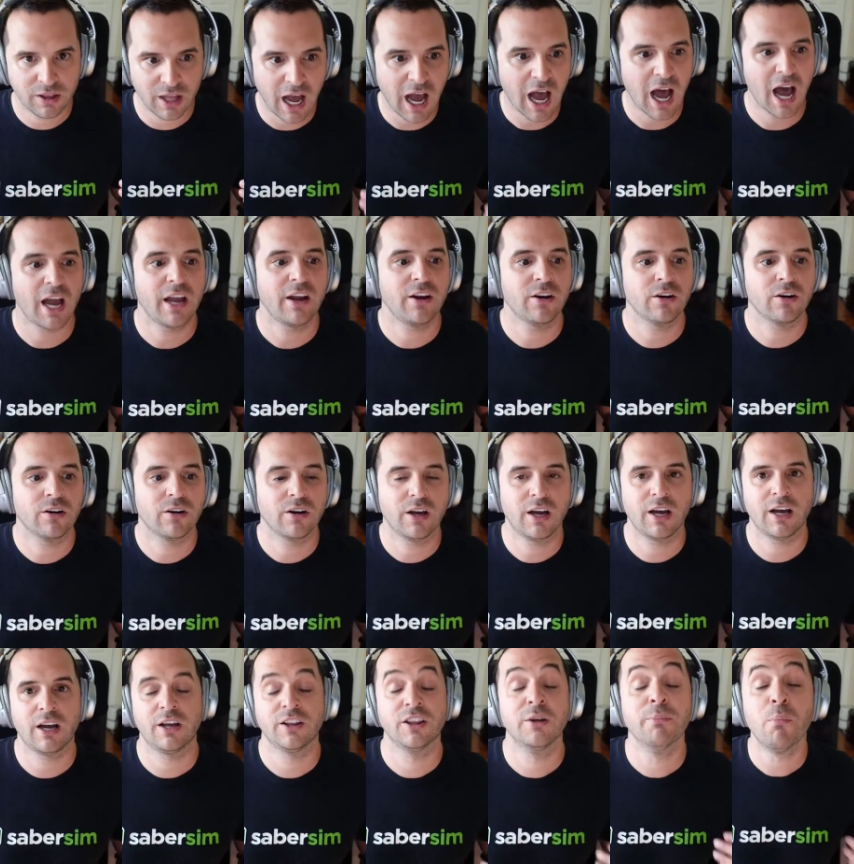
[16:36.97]
the higher,
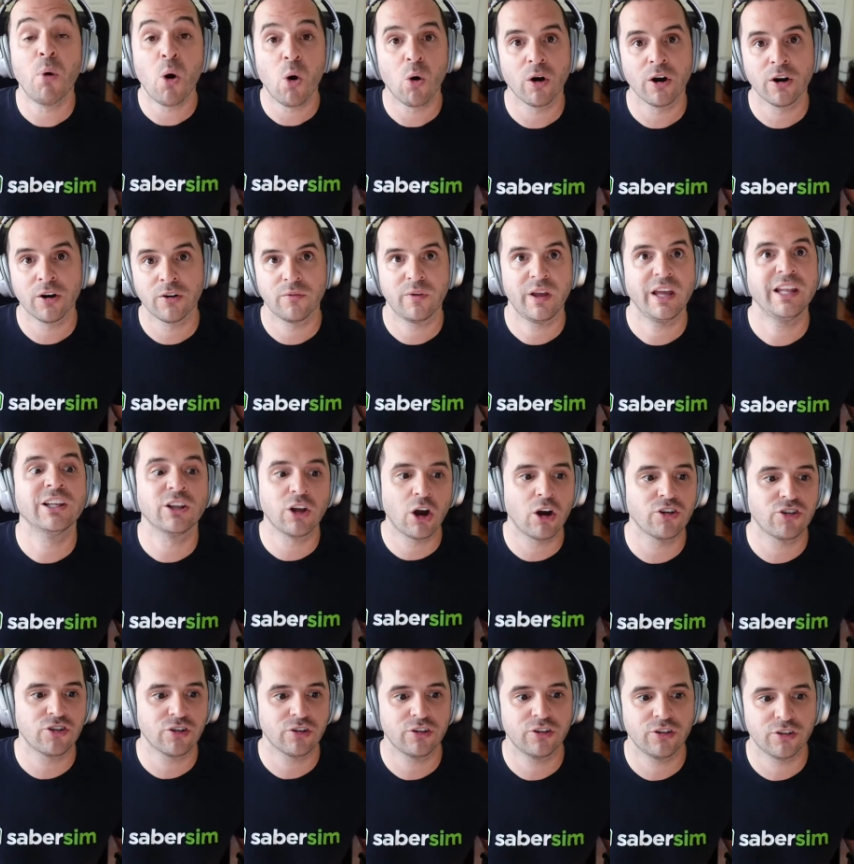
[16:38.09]
the more and
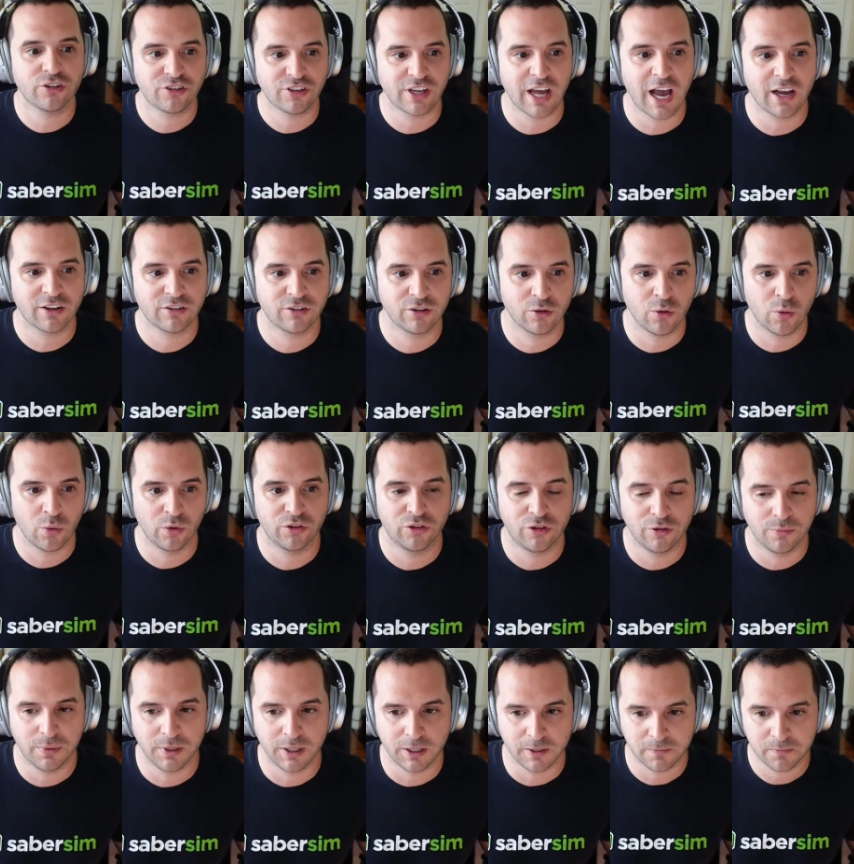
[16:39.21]
larger your stacks are going
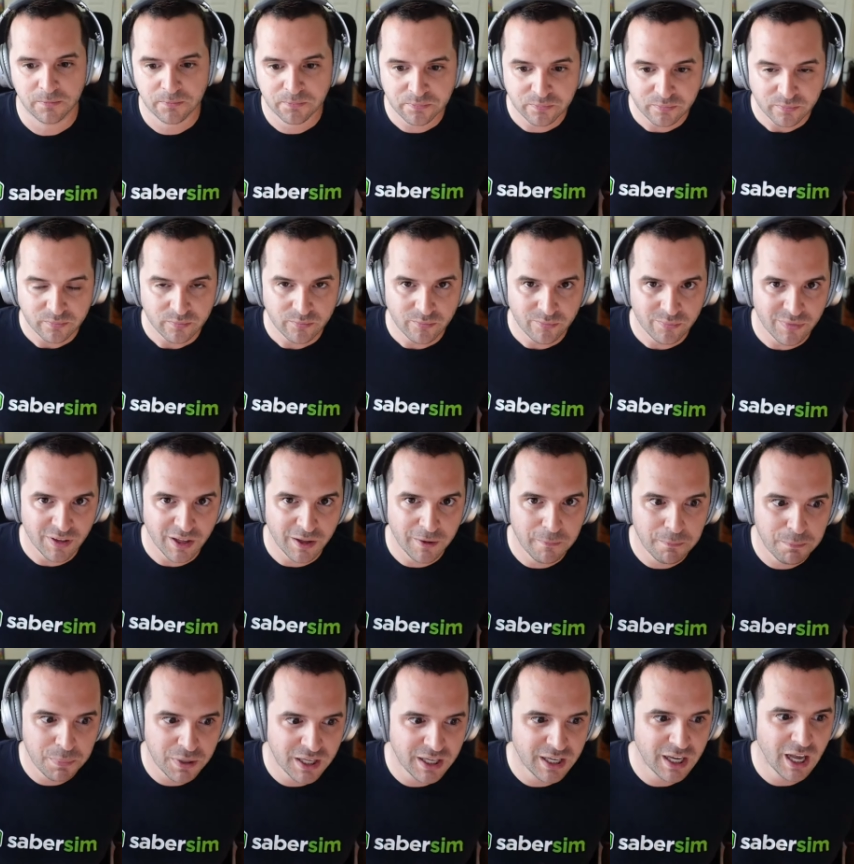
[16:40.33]
to be.
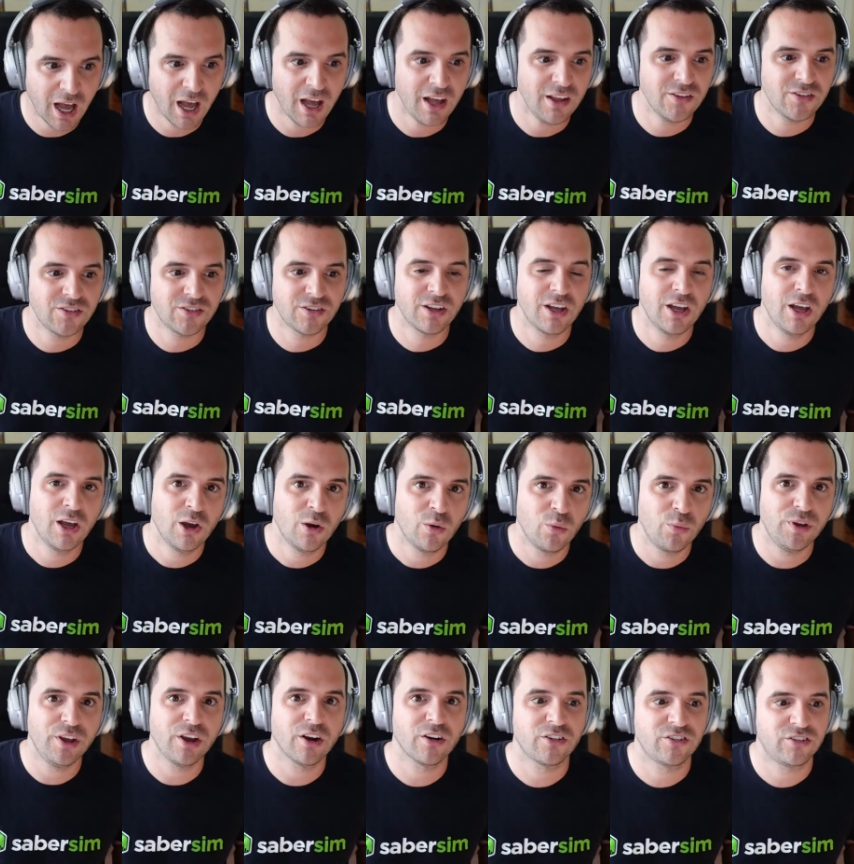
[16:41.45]
Because
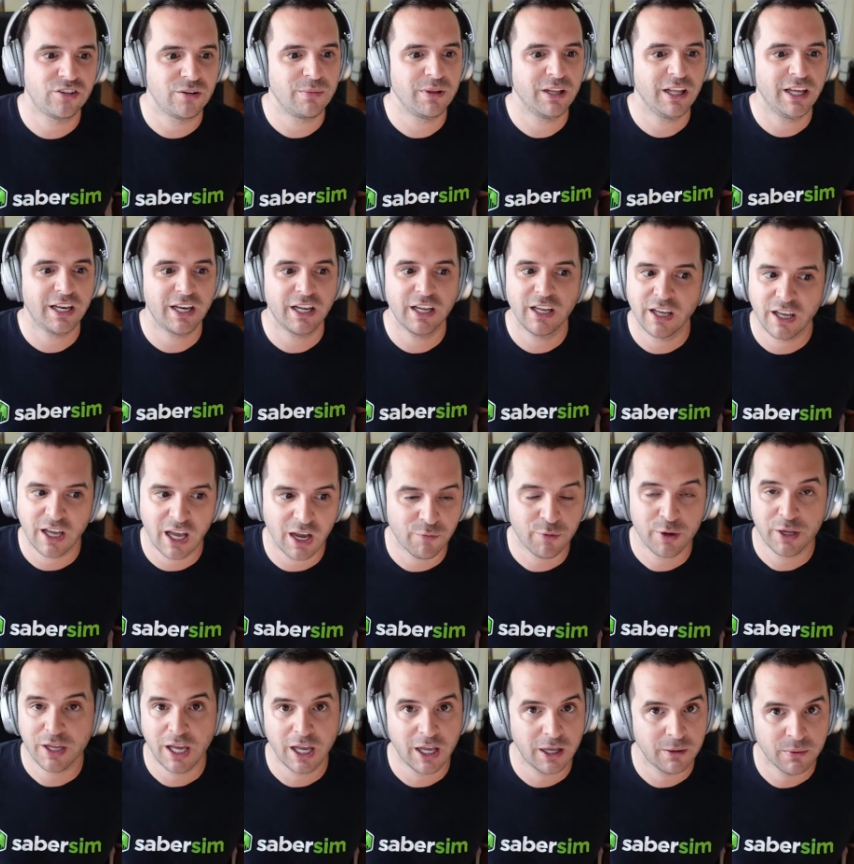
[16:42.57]
we are simulating
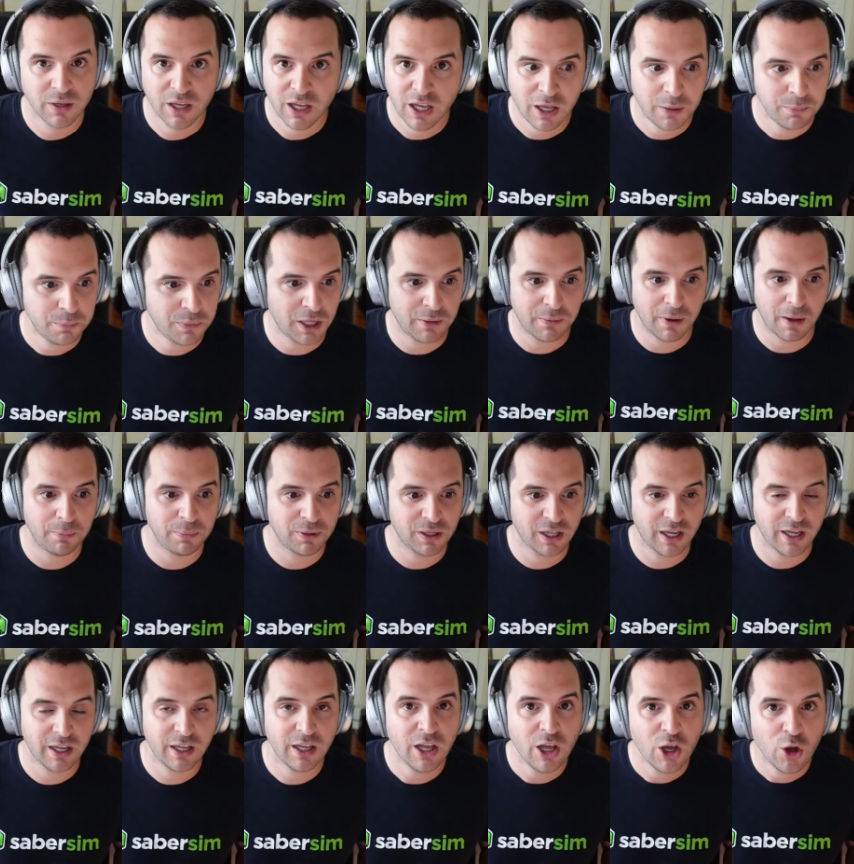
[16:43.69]
every game play by
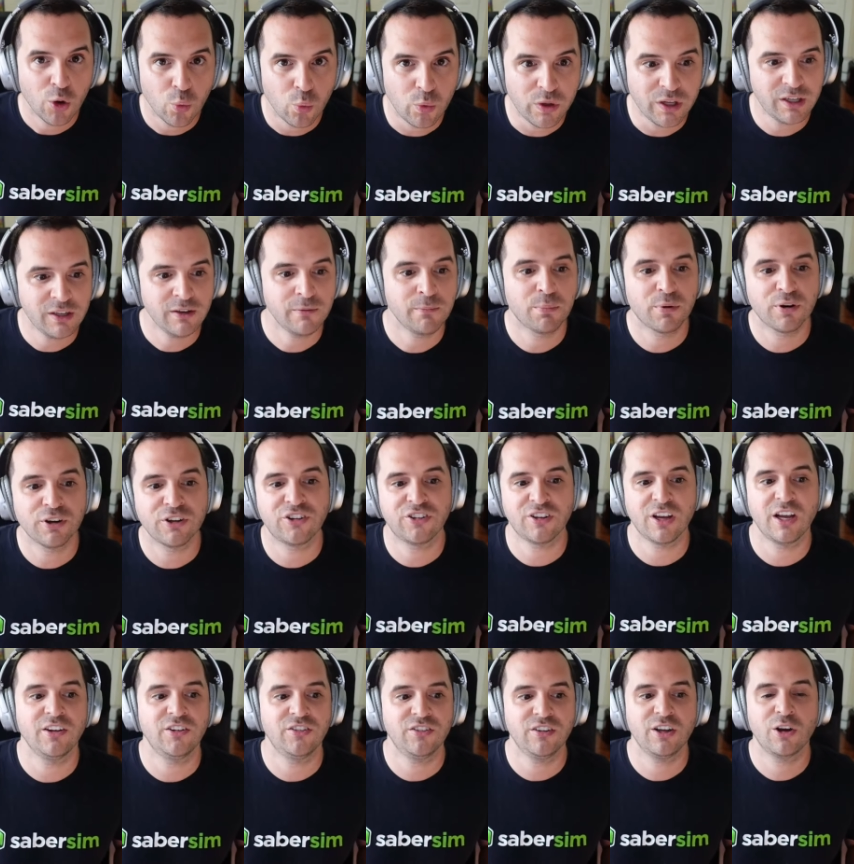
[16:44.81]
play, we can
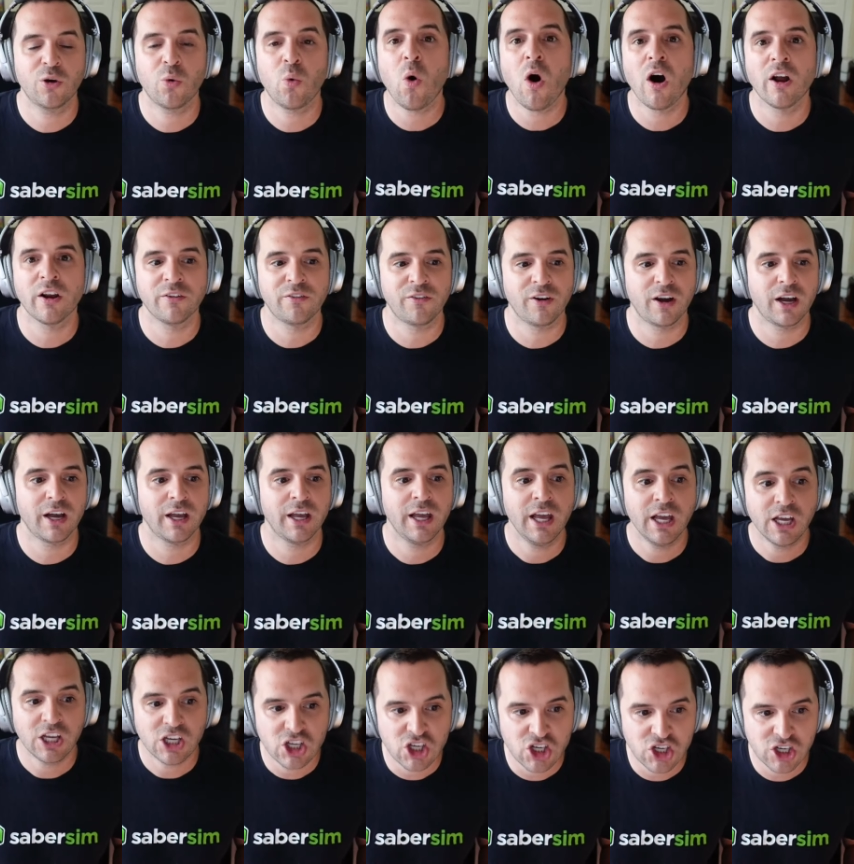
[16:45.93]
precisely quantify
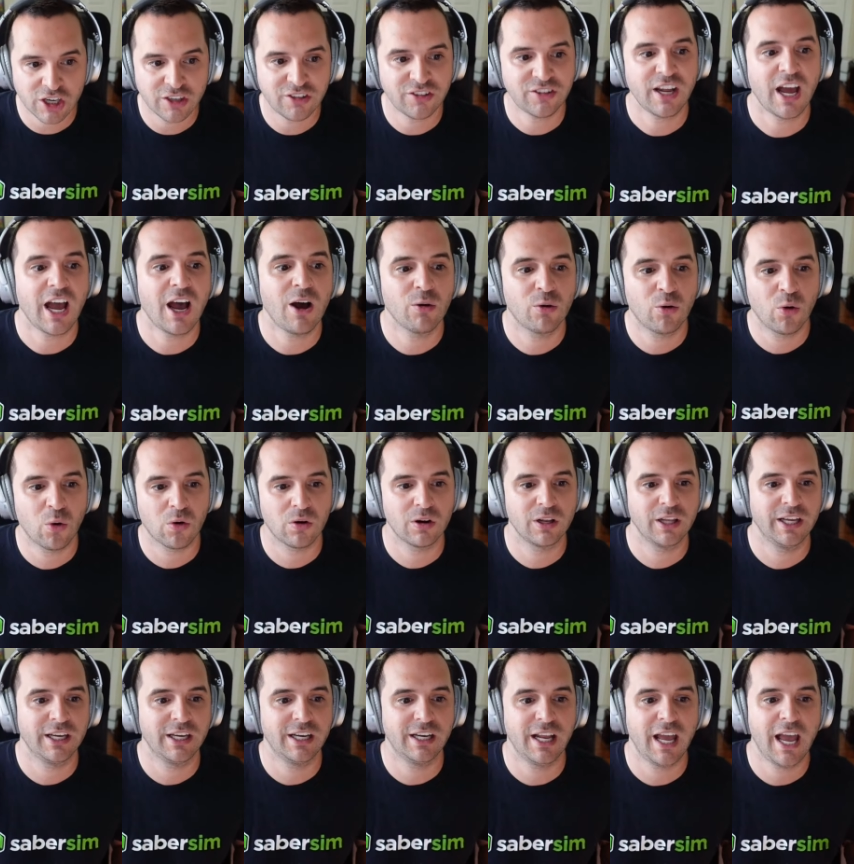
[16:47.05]
just how
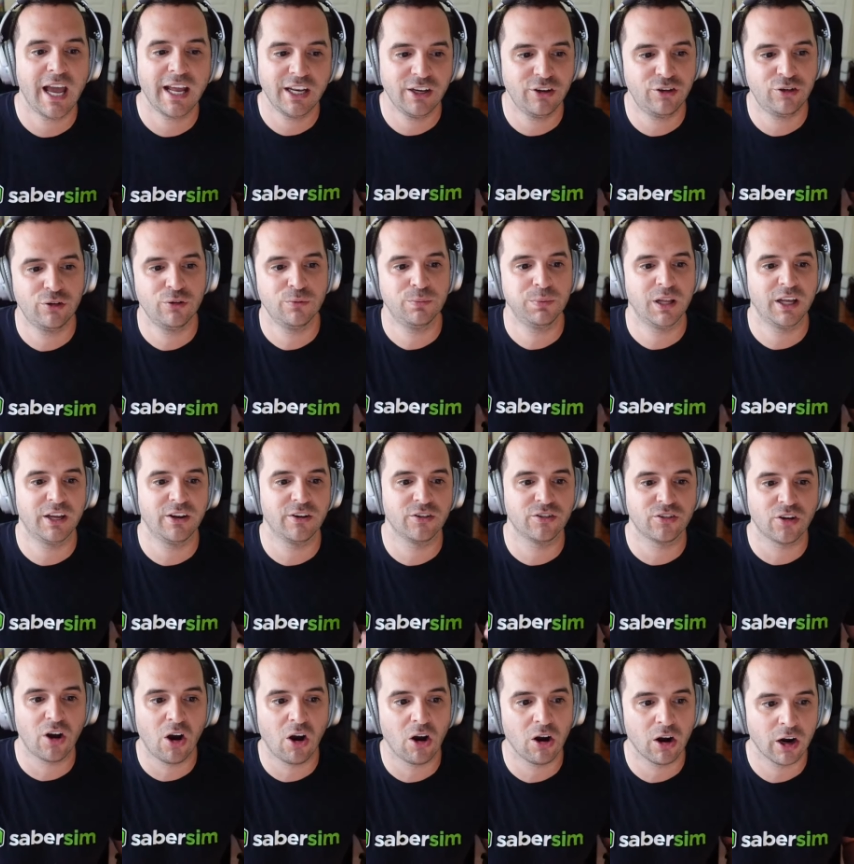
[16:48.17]
correlated any two
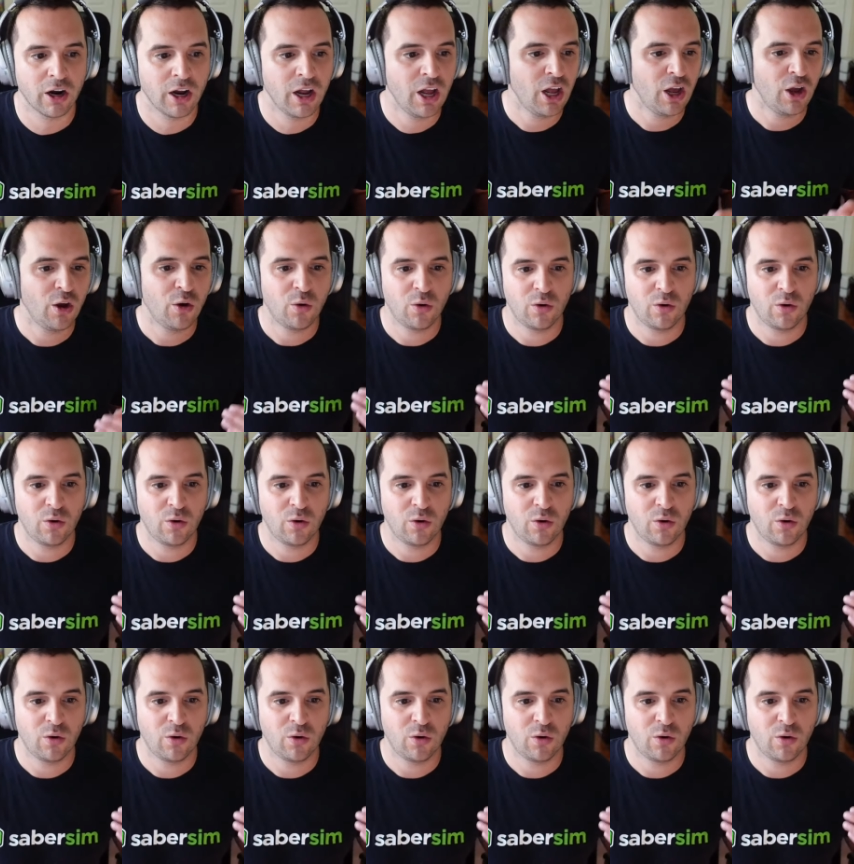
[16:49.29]
players are